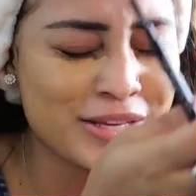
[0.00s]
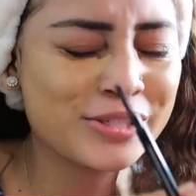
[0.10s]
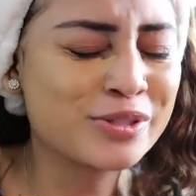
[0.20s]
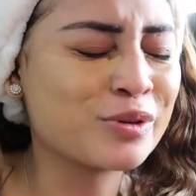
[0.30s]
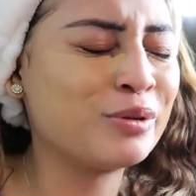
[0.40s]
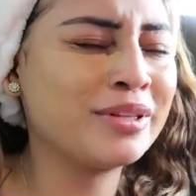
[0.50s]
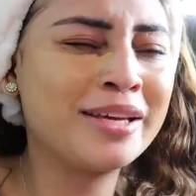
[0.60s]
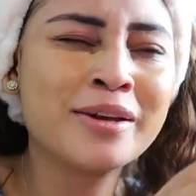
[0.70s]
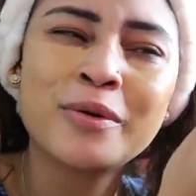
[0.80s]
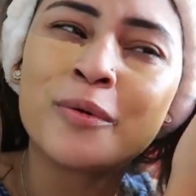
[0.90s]

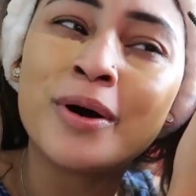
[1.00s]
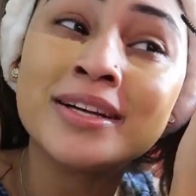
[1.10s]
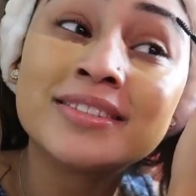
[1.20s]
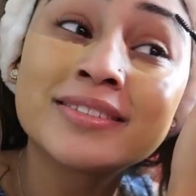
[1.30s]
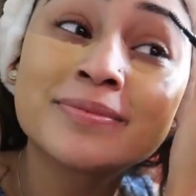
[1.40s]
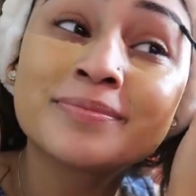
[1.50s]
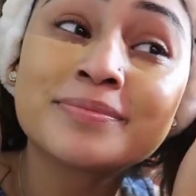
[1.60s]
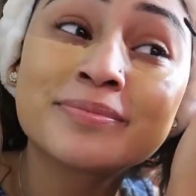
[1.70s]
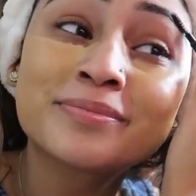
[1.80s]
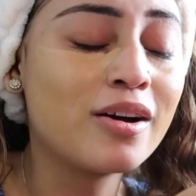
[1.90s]
Stoolie. What?
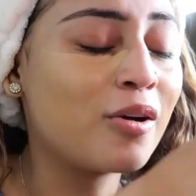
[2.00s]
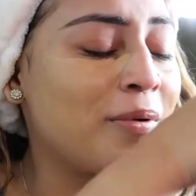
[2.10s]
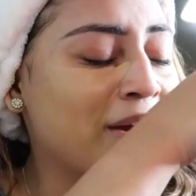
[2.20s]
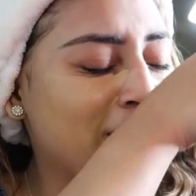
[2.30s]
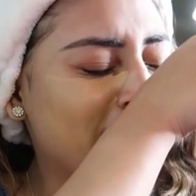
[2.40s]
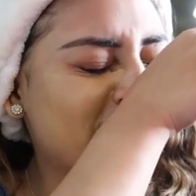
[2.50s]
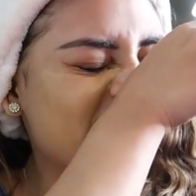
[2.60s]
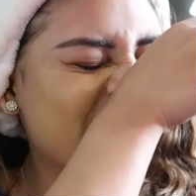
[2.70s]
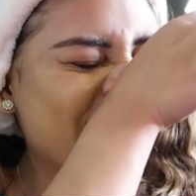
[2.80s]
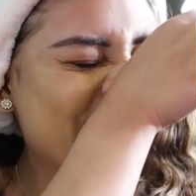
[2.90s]
Oh my god, I gotta
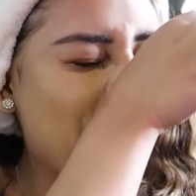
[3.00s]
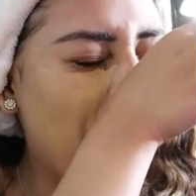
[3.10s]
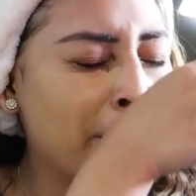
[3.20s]
sneeze,